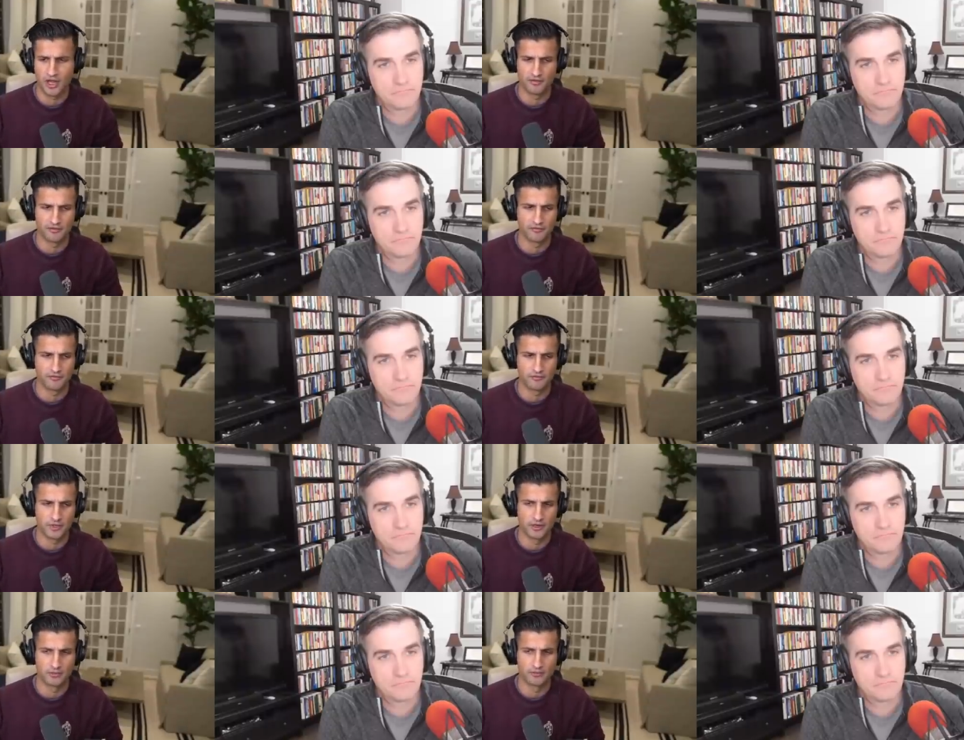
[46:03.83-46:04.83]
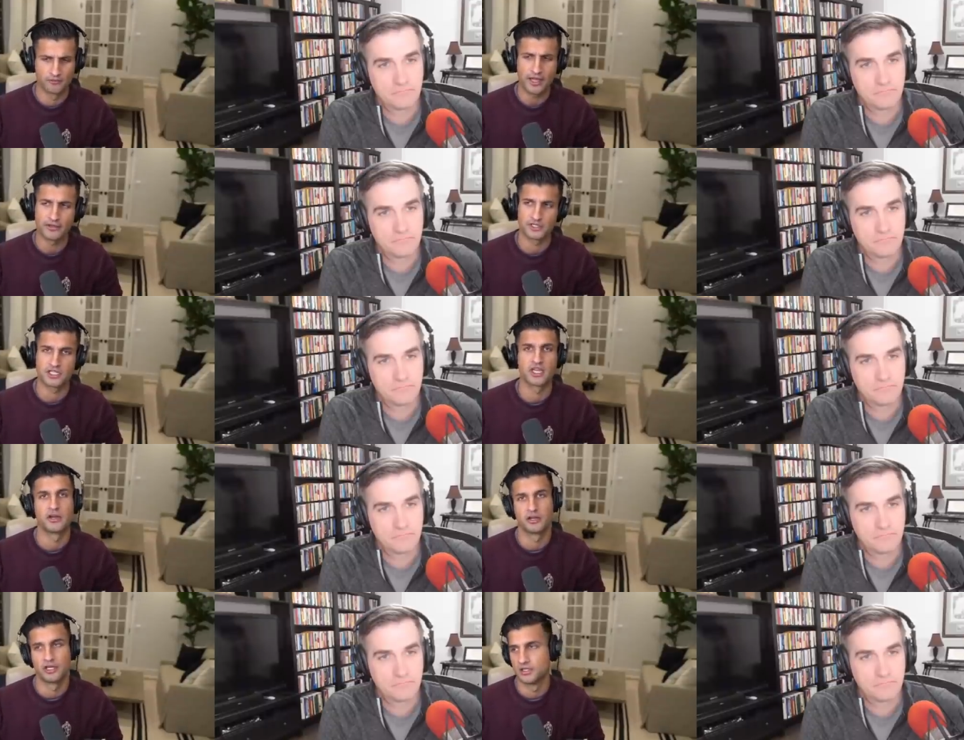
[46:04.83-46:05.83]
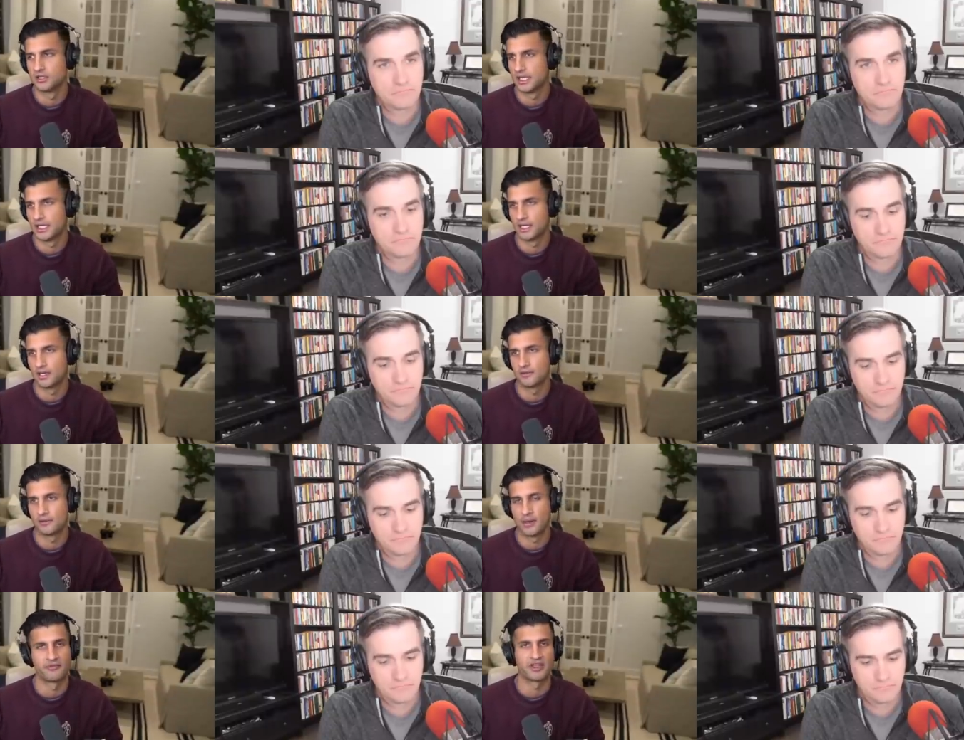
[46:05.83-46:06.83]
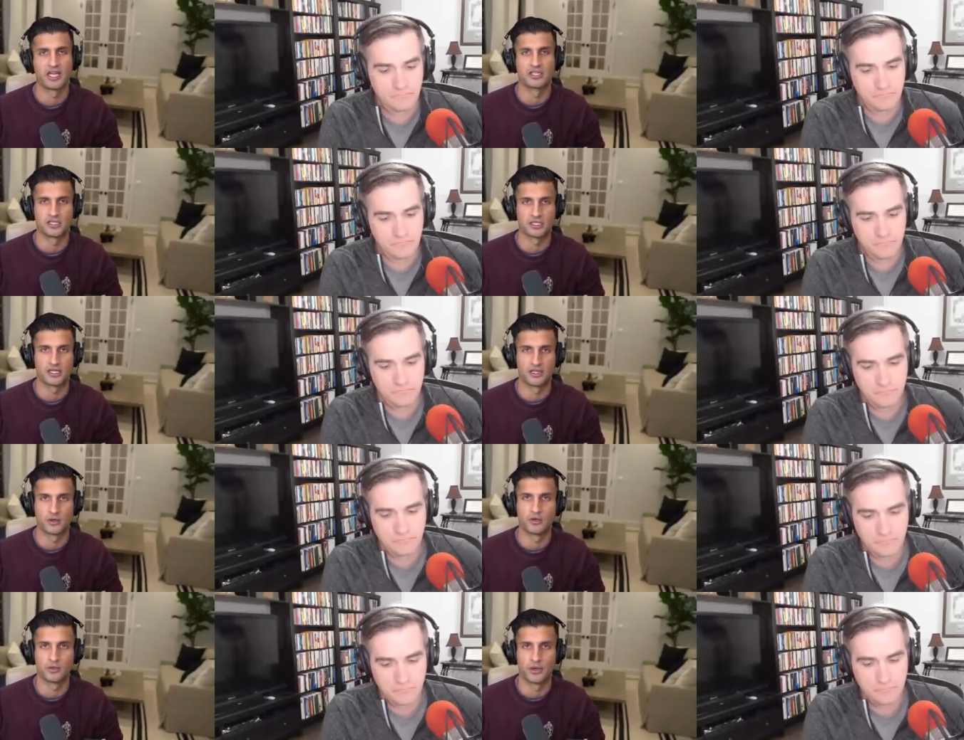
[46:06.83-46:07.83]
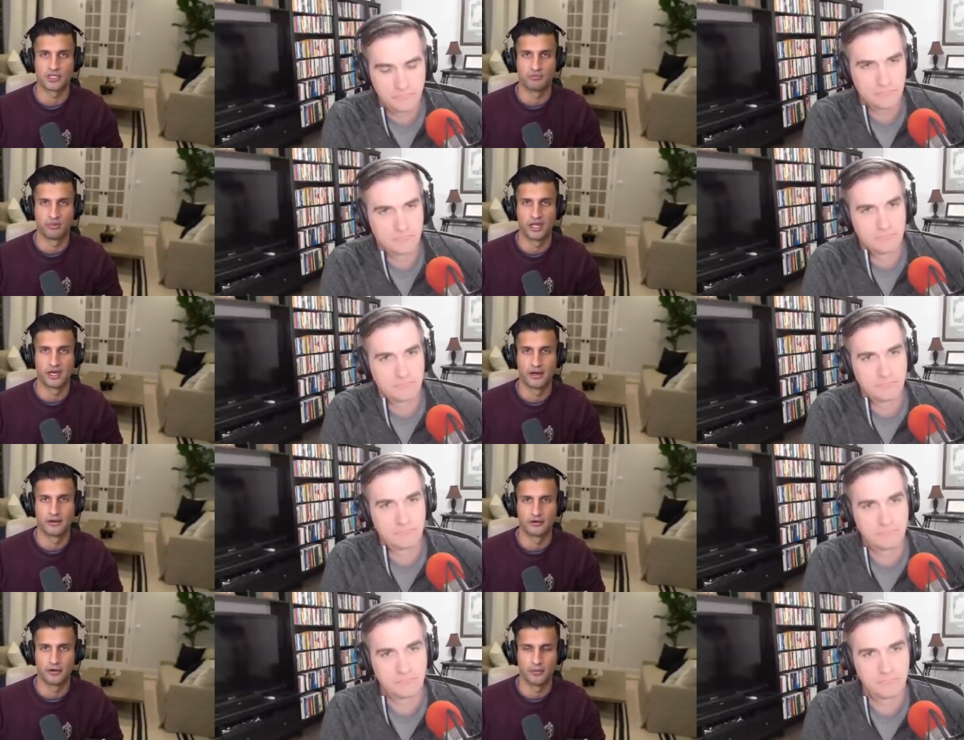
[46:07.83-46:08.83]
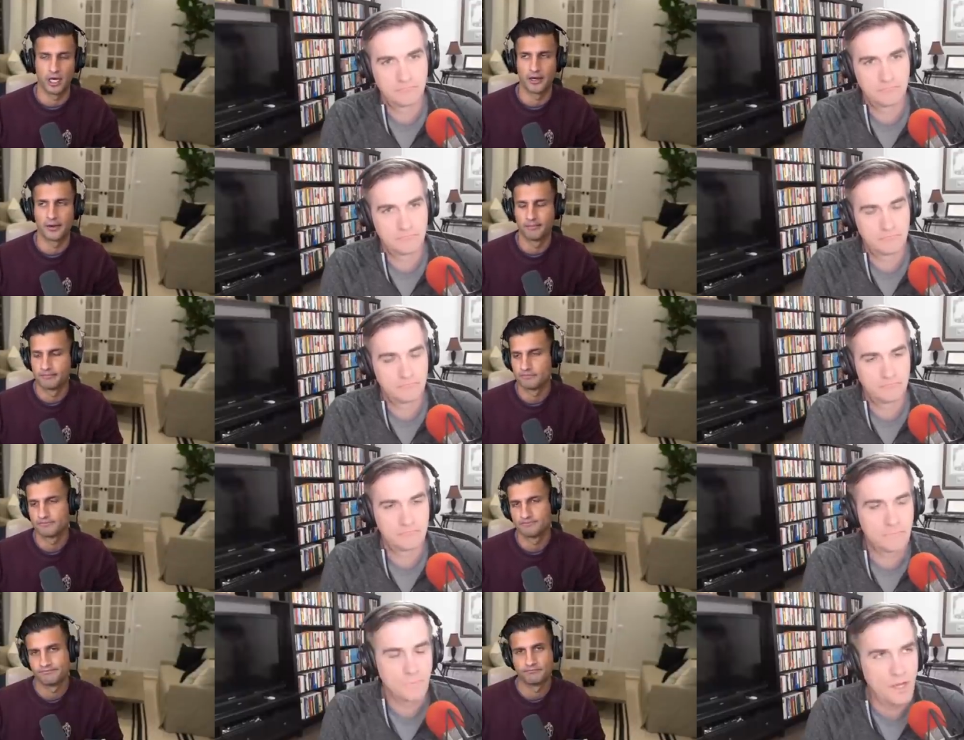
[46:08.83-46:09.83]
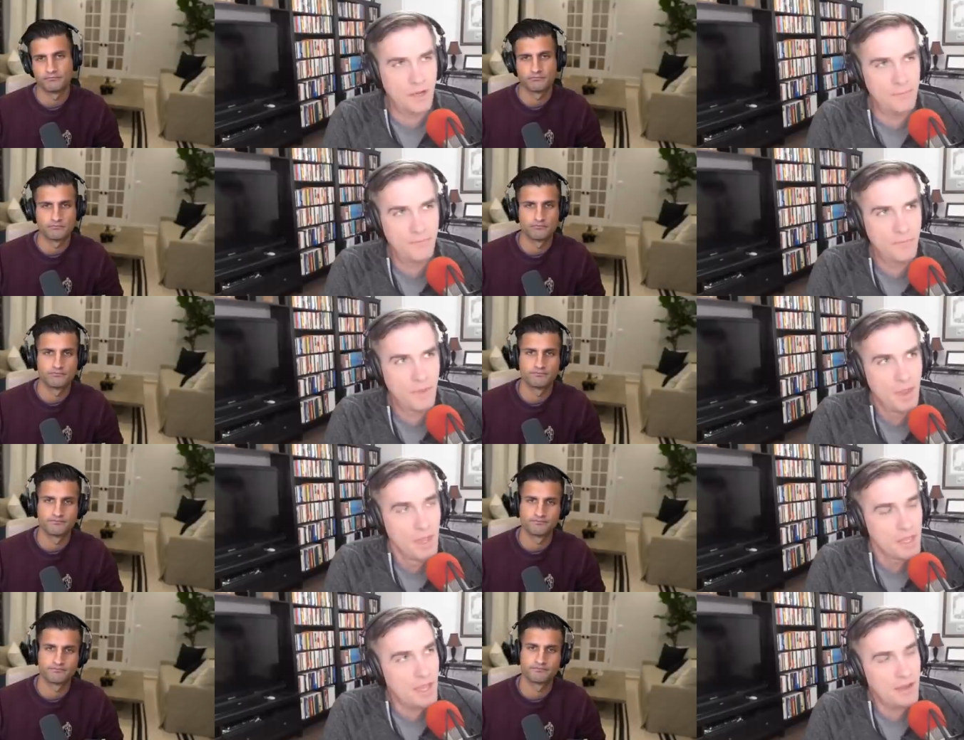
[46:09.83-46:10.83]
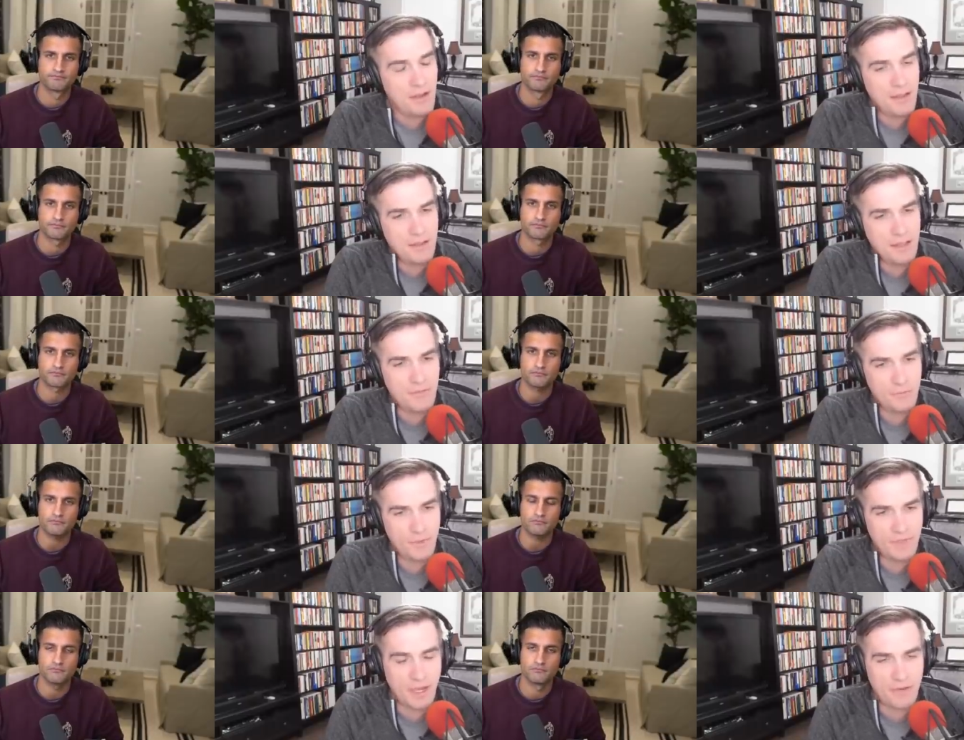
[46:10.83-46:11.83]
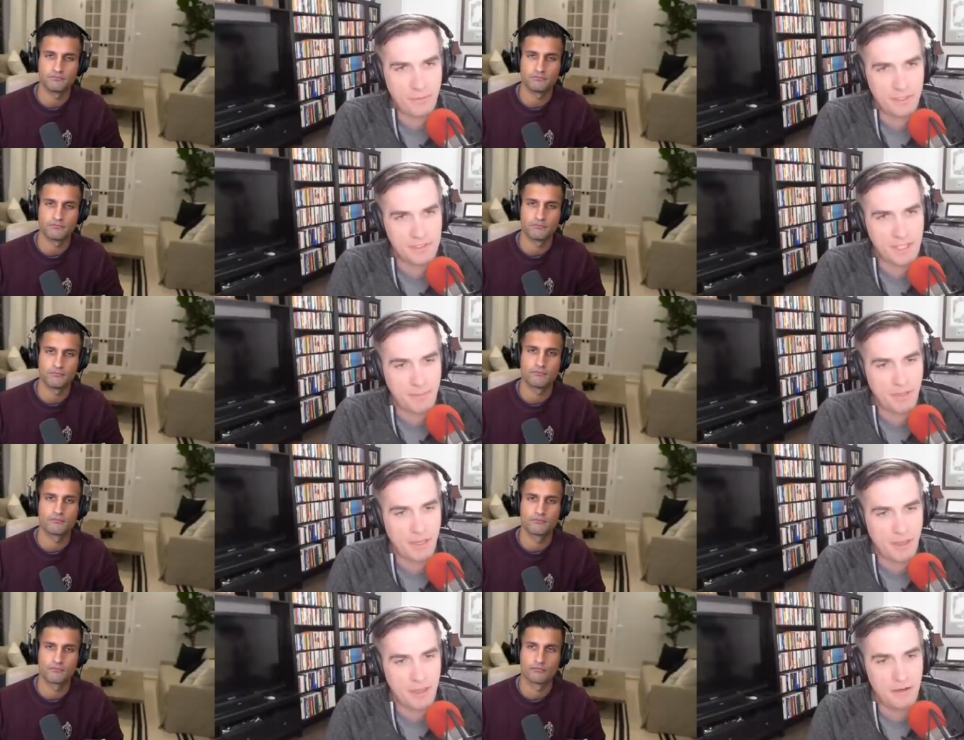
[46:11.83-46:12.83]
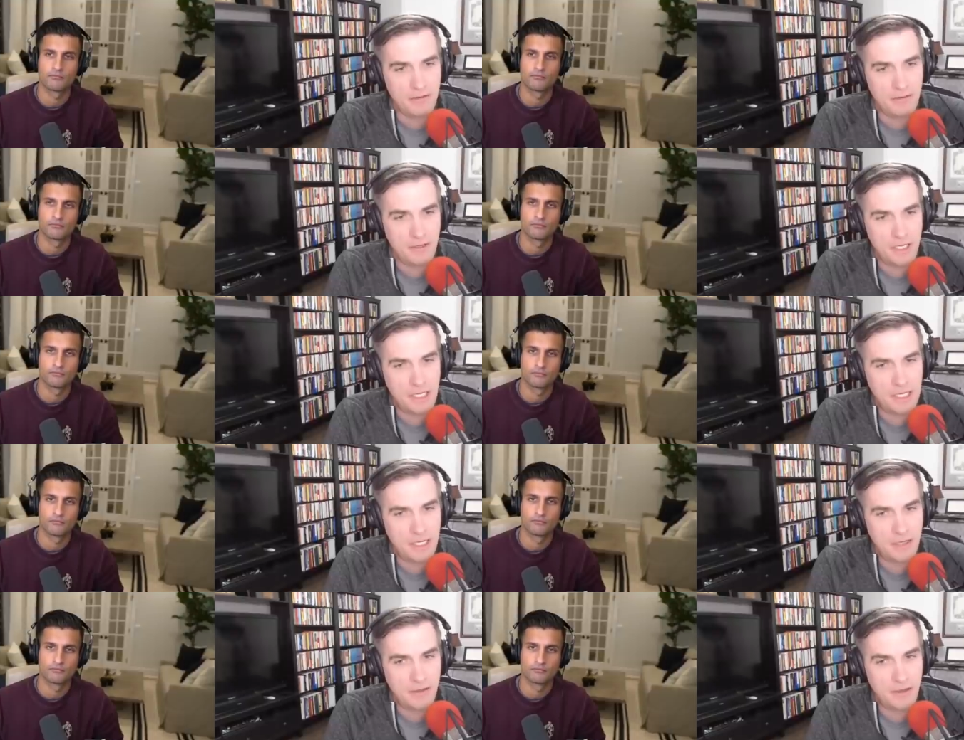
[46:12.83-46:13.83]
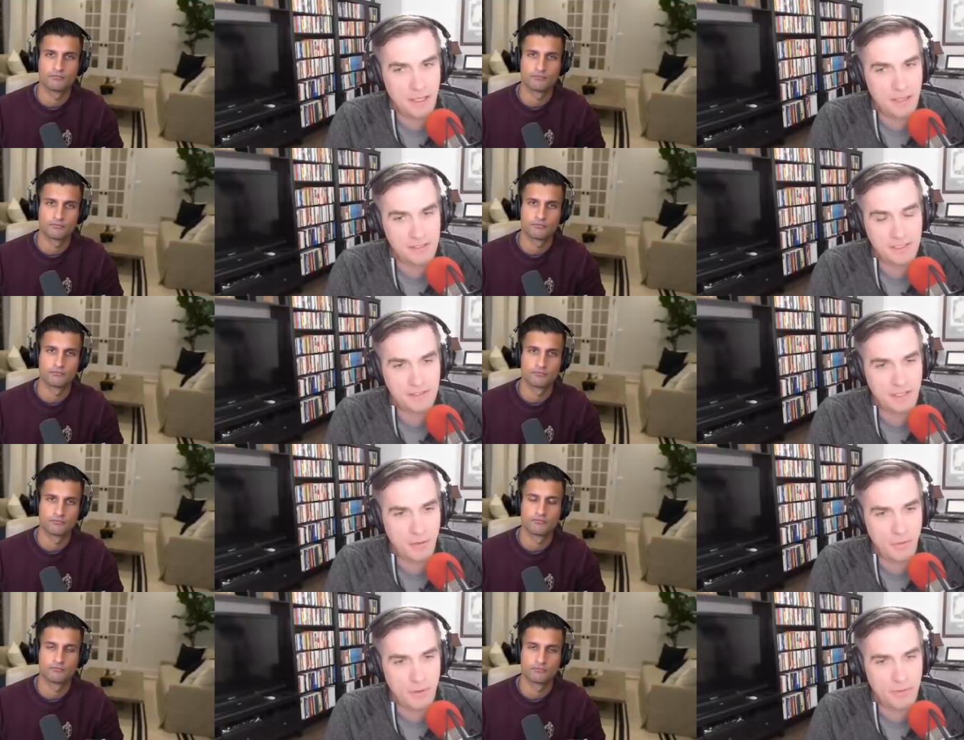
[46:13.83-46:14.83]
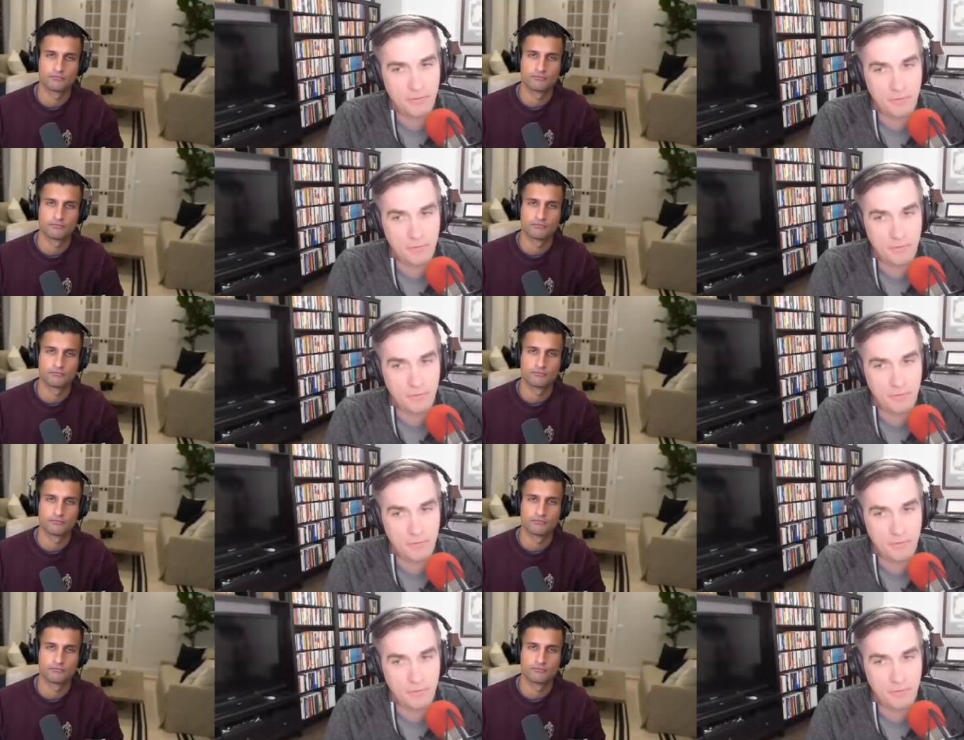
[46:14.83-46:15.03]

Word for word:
Speaker 1: of you know rather scary uh, ramifications i think when you actually play it out in your own mind
Speaker 2: yeah yeah and, and even with the government stepping in uh, and assisting with